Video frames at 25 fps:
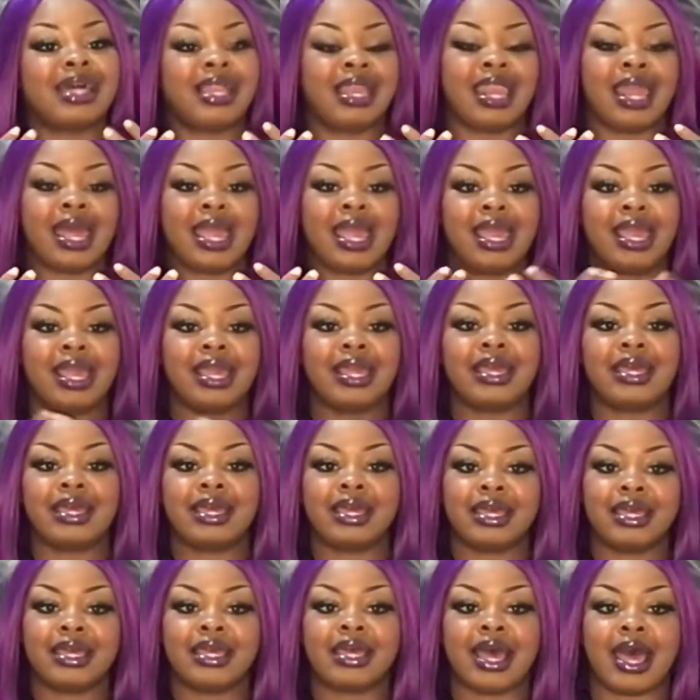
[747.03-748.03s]
the clay,
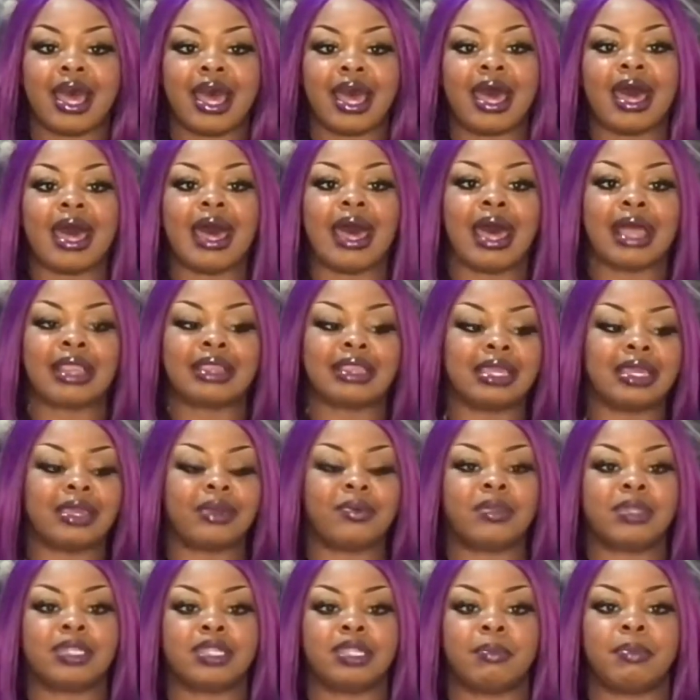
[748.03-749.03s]
I
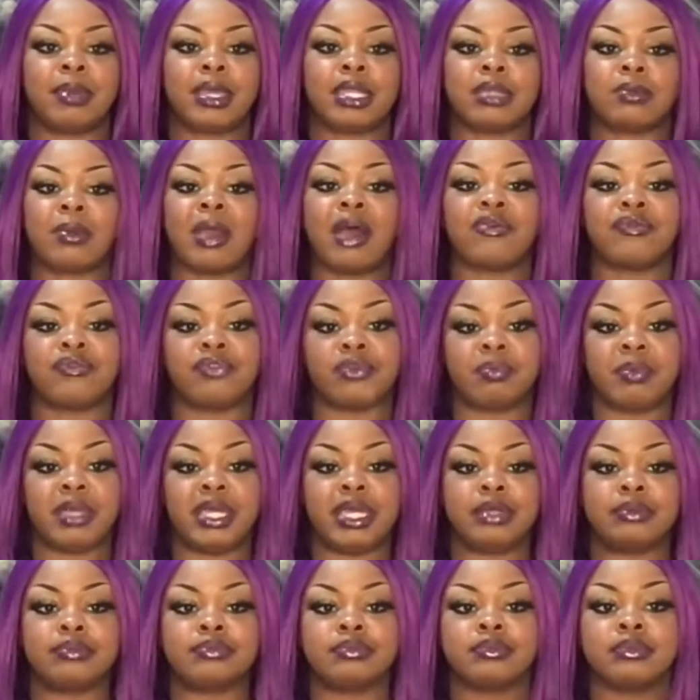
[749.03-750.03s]
think, was the best route for
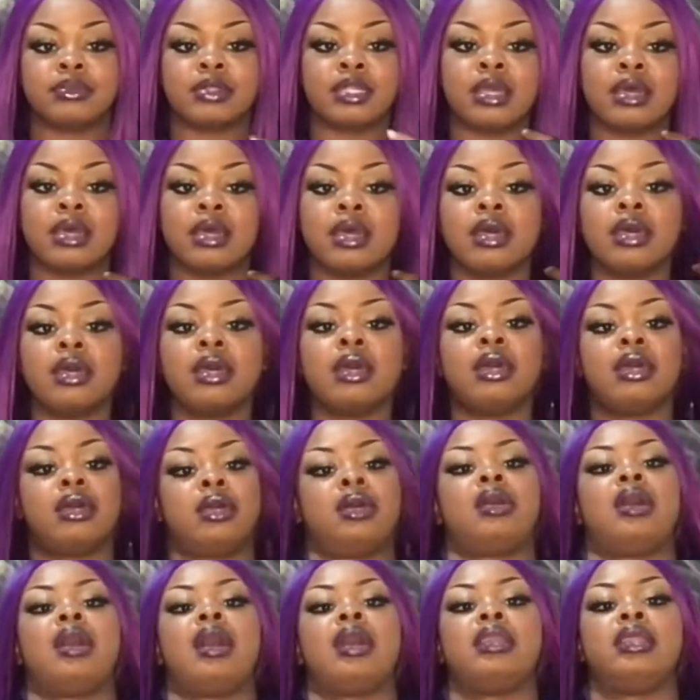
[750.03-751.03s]
me.
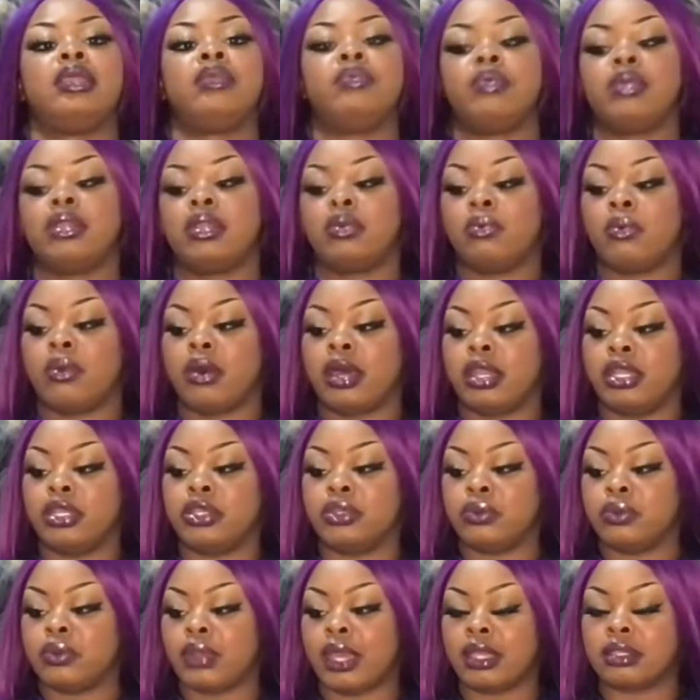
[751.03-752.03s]
I didn't really want
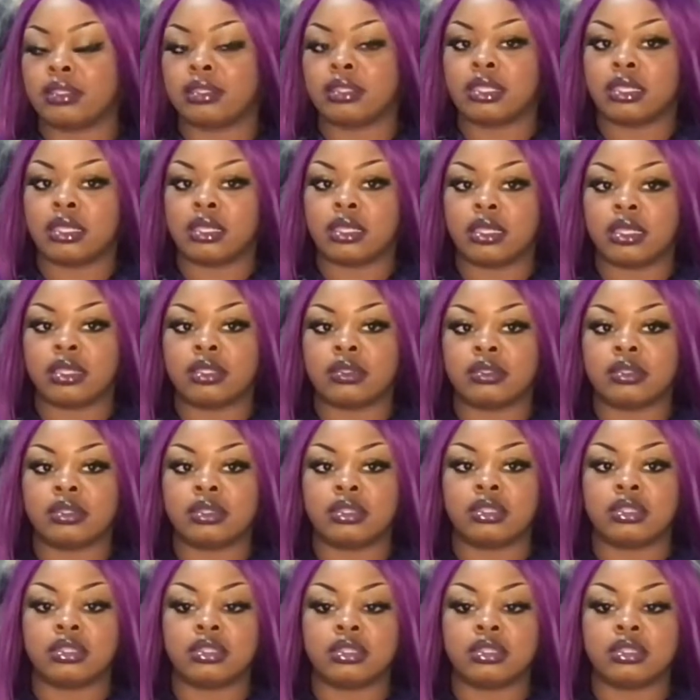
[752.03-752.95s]
to do like the